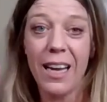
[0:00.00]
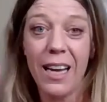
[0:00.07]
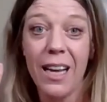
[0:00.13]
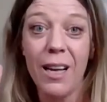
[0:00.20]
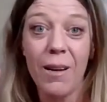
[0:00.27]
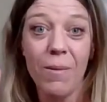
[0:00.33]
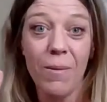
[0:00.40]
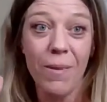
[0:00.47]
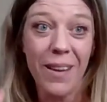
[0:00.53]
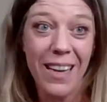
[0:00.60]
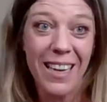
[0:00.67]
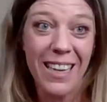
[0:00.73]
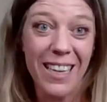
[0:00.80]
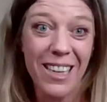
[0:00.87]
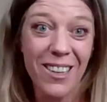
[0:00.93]
if
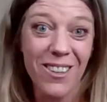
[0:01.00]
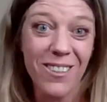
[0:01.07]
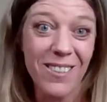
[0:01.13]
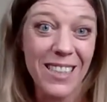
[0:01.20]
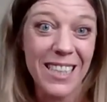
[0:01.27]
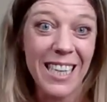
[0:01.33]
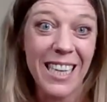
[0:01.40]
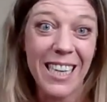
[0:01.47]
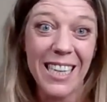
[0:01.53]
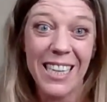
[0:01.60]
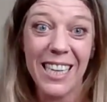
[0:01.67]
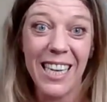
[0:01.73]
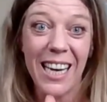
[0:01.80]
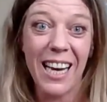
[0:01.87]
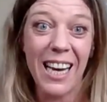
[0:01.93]
you did
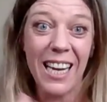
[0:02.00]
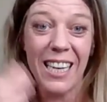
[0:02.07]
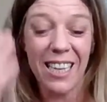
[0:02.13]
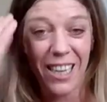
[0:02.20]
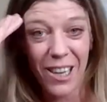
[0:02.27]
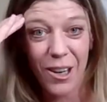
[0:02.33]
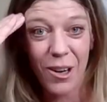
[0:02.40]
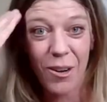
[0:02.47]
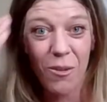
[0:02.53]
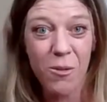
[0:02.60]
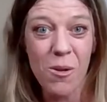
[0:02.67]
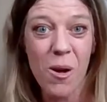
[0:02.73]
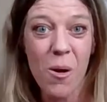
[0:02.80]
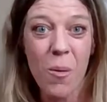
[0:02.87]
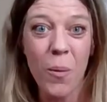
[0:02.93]
not
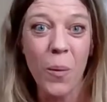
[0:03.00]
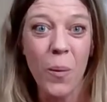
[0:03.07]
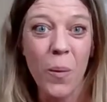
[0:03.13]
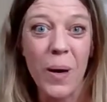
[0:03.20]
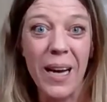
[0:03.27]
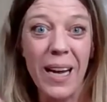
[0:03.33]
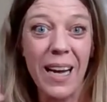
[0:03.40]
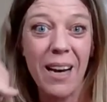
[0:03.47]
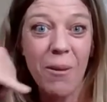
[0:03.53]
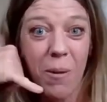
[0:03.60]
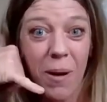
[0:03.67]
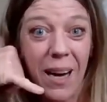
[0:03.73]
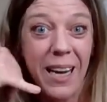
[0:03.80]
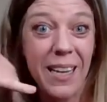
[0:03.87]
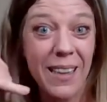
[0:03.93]
know
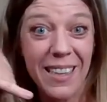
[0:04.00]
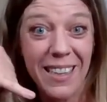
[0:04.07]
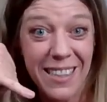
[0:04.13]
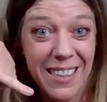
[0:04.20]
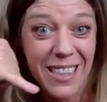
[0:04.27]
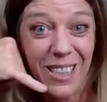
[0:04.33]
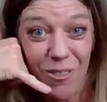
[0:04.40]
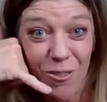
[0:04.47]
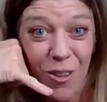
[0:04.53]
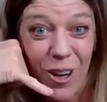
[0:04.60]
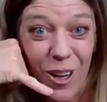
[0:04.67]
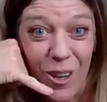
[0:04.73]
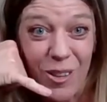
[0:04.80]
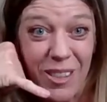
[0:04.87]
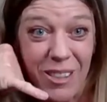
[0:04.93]
why this is
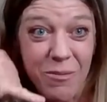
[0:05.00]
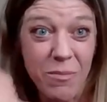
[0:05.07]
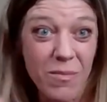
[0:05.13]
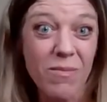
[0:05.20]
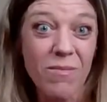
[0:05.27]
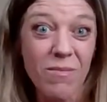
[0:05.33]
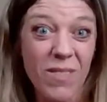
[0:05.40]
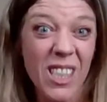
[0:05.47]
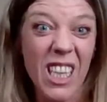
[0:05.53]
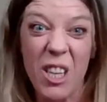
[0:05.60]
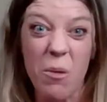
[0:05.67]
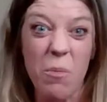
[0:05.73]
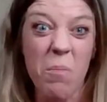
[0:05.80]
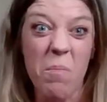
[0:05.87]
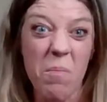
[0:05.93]
phone,
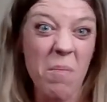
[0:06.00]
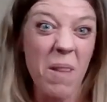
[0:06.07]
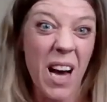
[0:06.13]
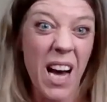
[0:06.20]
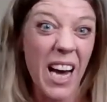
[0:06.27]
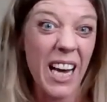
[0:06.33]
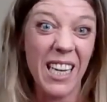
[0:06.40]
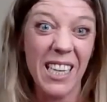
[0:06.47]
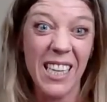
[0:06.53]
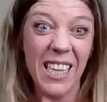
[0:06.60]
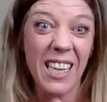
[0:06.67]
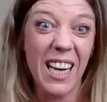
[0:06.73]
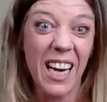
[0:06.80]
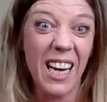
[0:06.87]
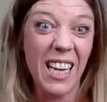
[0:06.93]
you might
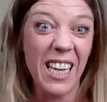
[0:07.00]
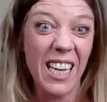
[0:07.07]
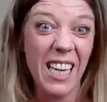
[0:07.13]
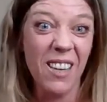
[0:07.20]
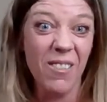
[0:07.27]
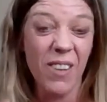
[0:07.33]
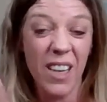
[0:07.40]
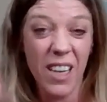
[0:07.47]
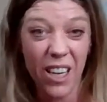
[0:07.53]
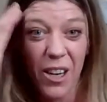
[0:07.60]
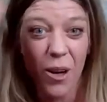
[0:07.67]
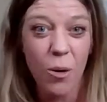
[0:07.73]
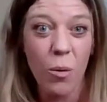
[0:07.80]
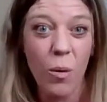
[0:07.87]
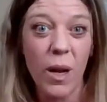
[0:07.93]
not even
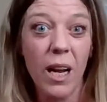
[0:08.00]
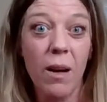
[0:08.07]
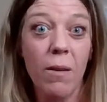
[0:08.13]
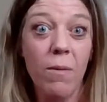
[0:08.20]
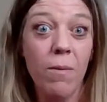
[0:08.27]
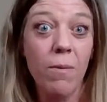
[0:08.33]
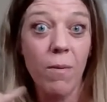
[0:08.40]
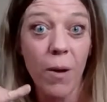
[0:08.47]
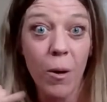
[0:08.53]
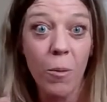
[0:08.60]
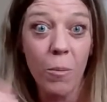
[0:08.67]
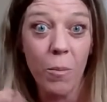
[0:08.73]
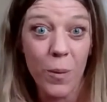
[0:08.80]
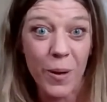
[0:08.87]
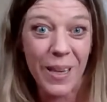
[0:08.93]
know what a
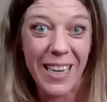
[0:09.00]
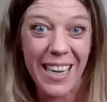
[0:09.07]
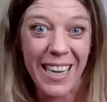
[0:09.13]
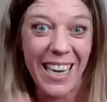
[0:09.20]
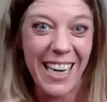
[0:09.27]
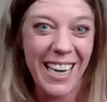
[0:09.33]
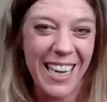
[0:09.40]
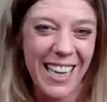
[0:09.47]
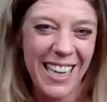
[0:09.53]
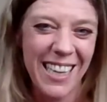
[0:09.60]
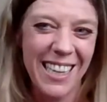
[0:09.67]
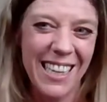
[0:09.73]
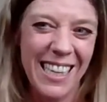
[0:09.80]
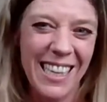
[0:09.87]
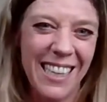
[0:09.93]
phone book
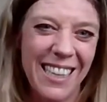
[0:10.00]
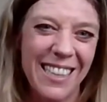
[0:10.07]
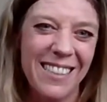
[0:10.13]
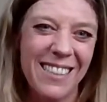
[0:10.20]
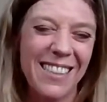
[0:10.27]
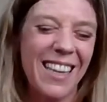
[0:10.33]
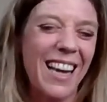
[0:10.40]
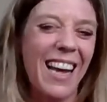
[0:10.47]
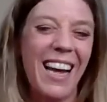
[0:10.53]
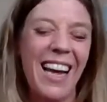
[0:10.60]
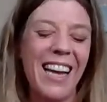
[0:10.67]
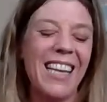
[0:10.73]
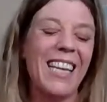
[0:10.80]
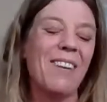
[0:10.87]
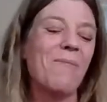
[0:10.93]
is
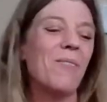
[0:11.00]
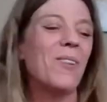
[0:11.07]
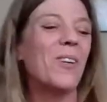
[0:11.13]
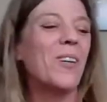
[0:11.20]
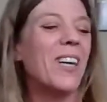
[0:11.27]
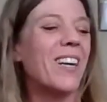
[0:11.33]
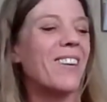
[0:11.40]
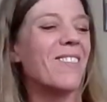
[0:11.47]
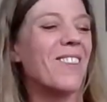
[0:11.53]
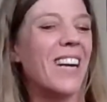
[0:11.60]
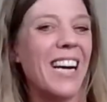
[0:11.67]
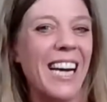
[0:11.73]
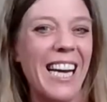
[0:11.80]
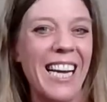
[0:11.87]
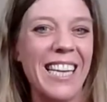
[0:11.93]
anymore,
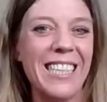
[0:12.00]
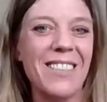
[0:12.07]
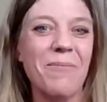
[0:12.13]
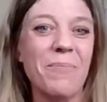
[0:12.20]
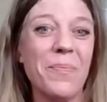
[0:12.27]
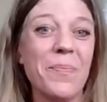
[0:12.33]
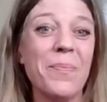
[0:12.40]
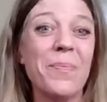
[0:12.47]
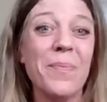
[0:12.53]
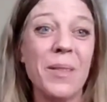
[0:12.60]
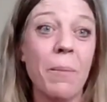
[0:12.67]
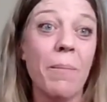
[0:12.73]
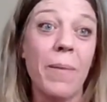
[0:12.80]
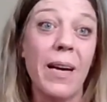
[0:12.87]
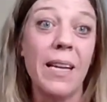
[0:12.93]
right?
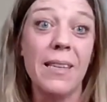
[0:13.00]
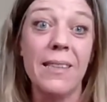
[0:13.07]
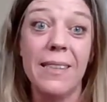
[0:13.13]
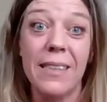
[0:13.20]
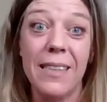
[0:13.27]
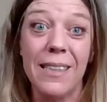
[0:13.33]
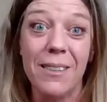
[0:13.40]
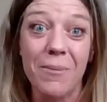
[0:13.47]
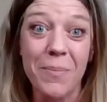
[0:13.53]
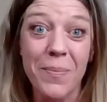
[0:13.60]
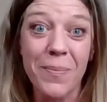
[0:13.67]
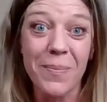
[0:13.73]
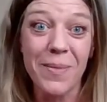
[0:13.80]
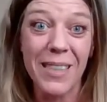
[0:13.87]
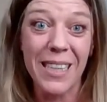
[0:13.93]
But still,
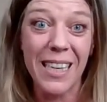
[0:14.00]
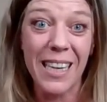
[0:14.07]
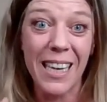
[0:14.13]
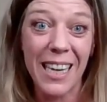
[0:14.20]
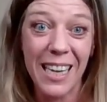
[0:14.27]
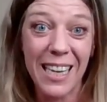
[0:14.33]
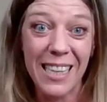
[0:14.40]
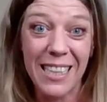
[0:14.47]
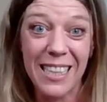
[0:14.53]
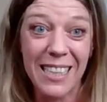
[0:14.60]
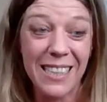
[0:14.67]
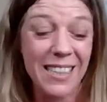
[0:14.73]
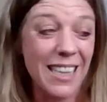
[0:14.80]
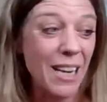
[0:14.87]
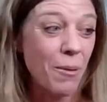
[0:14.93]
it
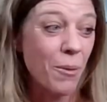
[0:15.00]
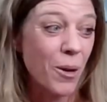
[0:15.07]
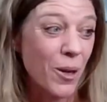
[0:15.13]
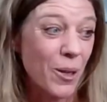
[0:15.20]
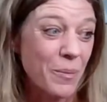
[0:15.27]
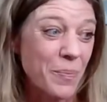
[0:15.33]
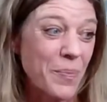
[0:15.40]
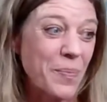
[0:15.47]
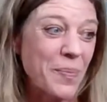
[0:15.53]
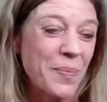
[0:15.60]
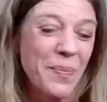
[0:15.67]
is a word.